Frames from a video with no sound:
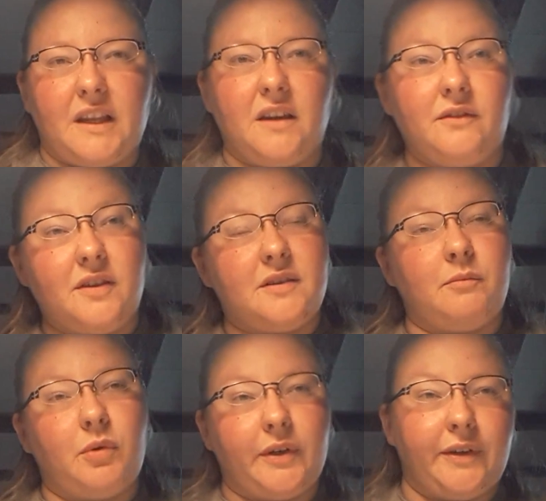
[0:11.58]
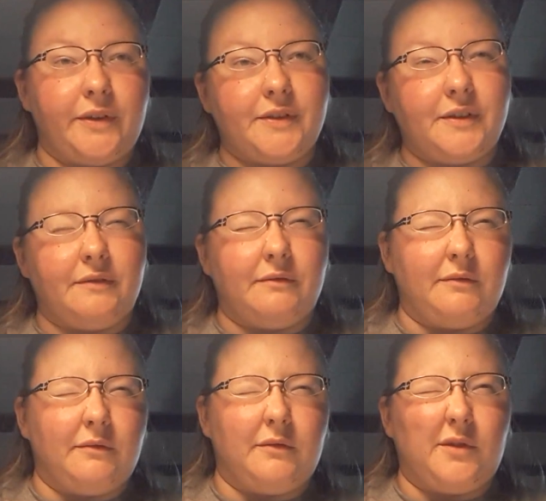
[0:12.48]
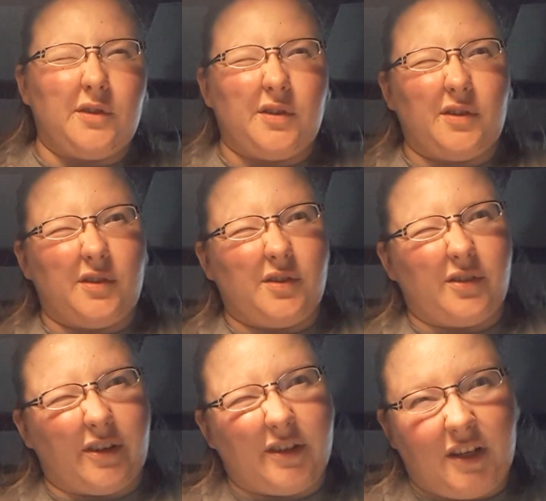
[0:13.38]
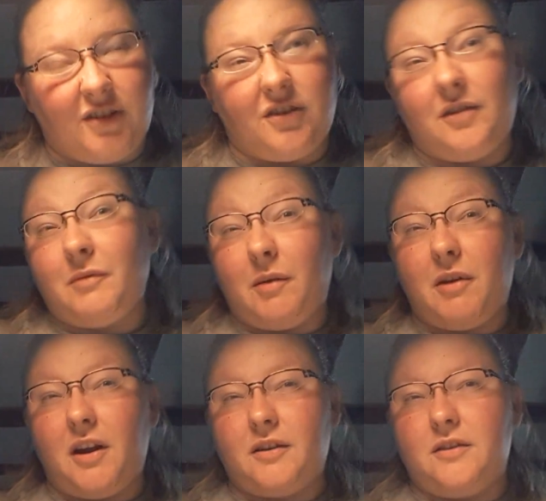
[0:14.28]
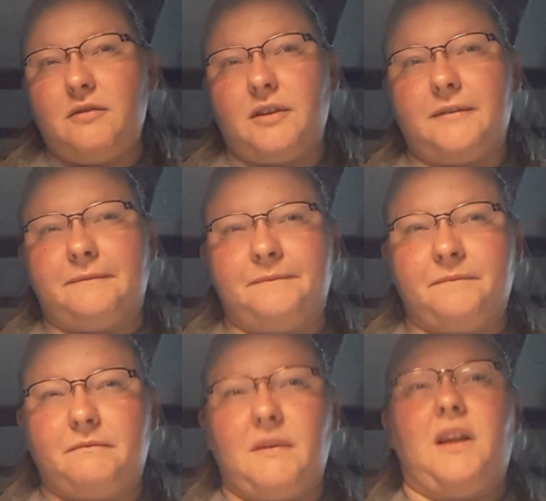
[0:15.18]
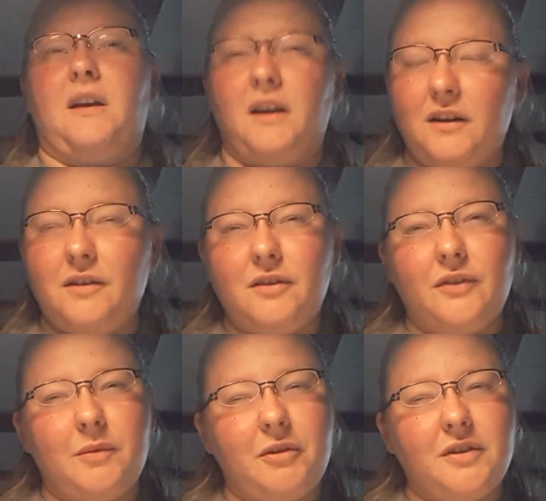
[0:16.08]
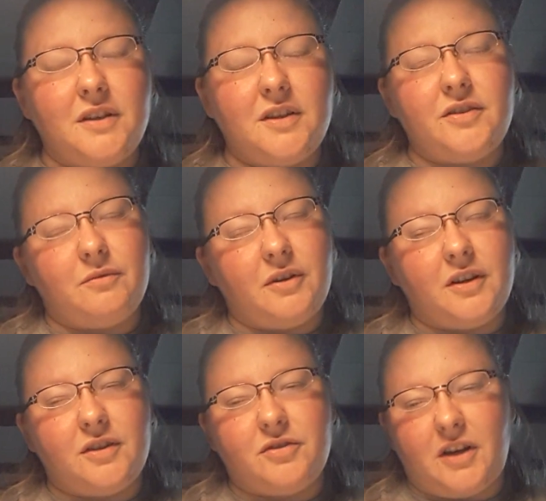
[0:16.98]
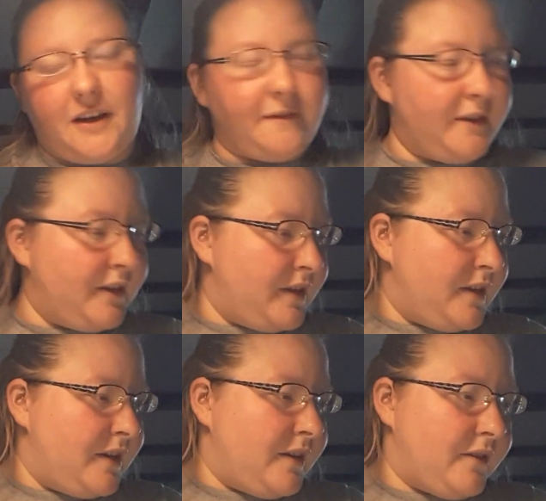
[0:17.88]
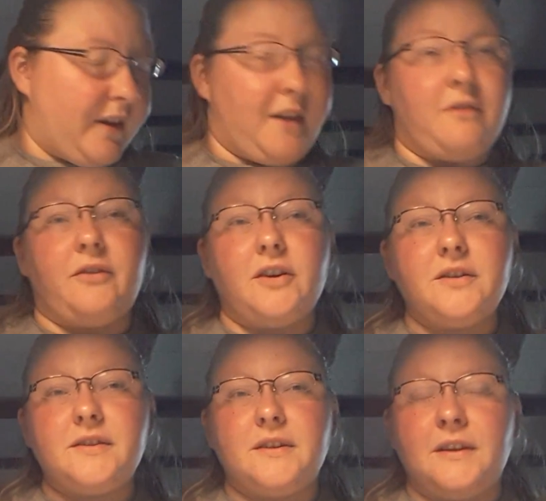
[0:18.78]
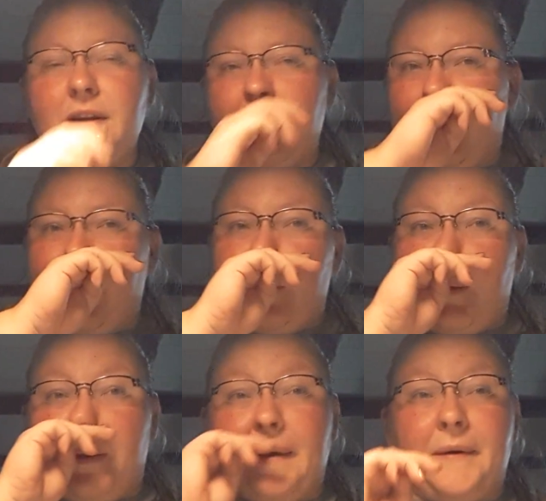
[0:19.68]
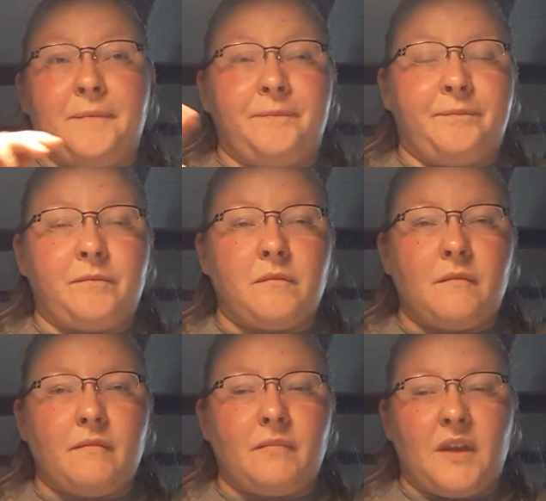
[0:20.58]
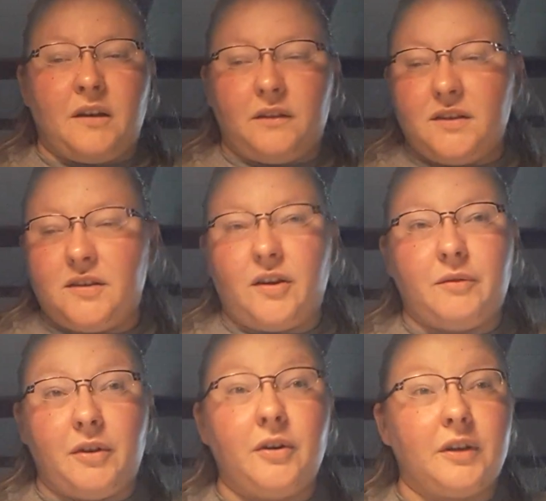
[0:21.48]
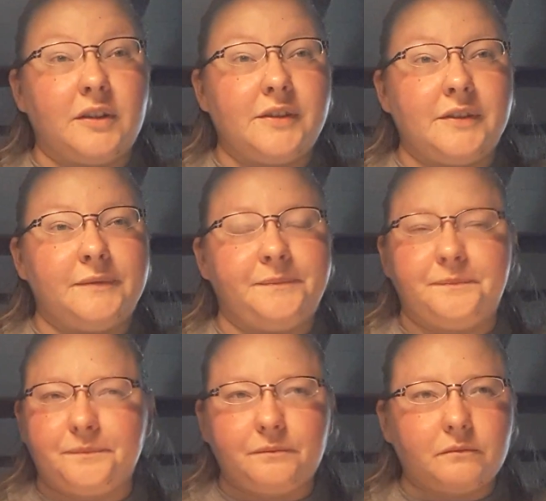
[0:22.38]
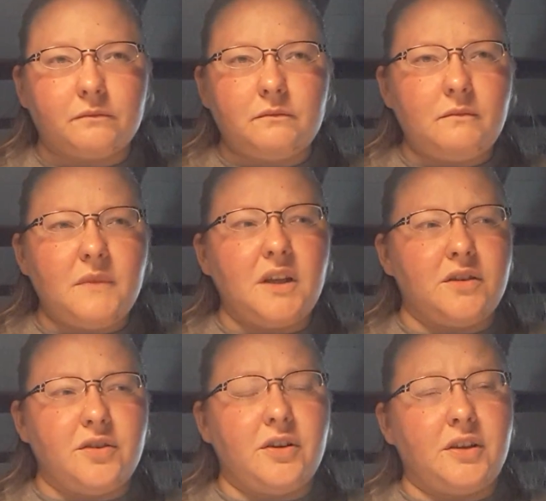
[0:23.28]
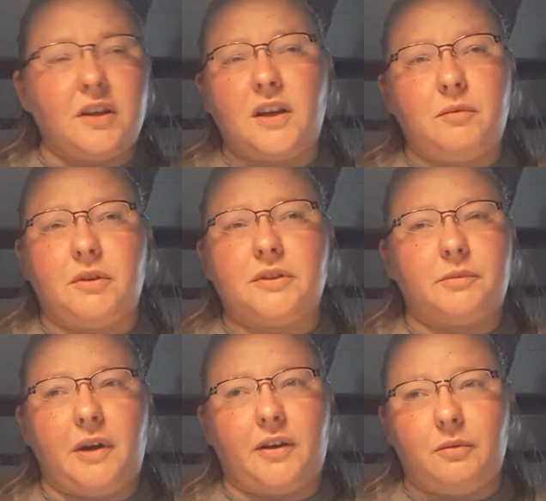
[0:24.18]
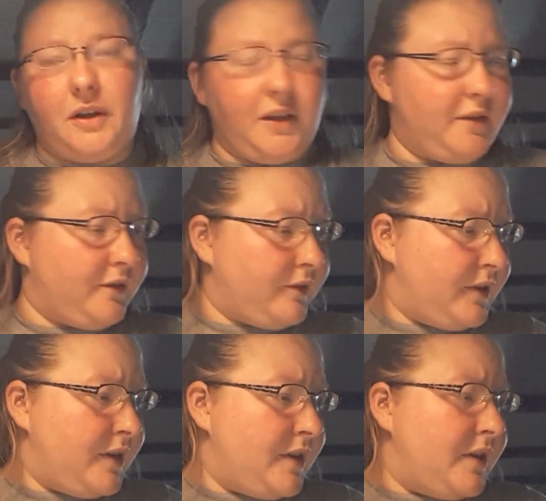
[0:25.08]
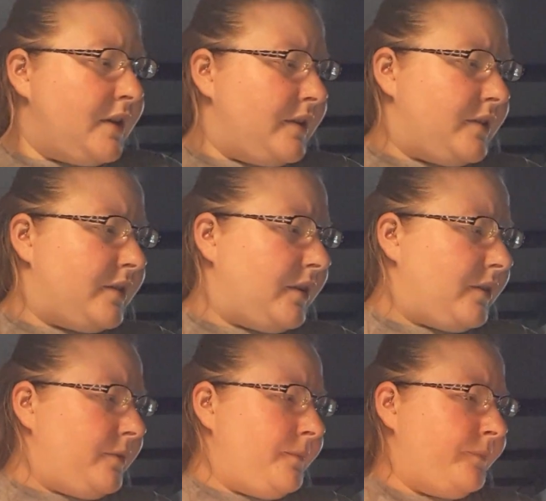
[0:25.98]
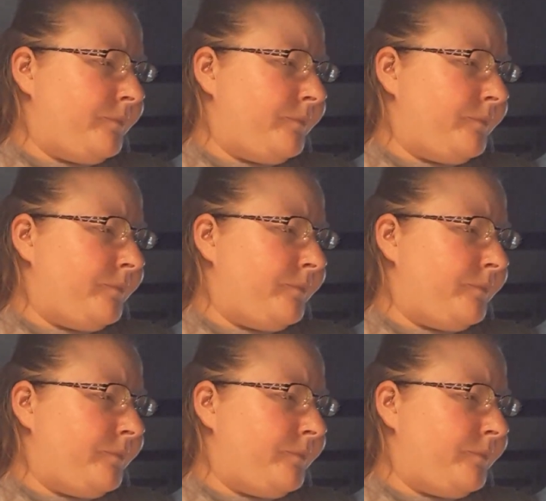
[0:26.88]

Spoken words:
give you some pointers and start teaching you maybe how to do it. I don't know if I'm a good teacher, we're going to try. Okay, first, let's start with hooks, because you're going to need one no matter what you do. So,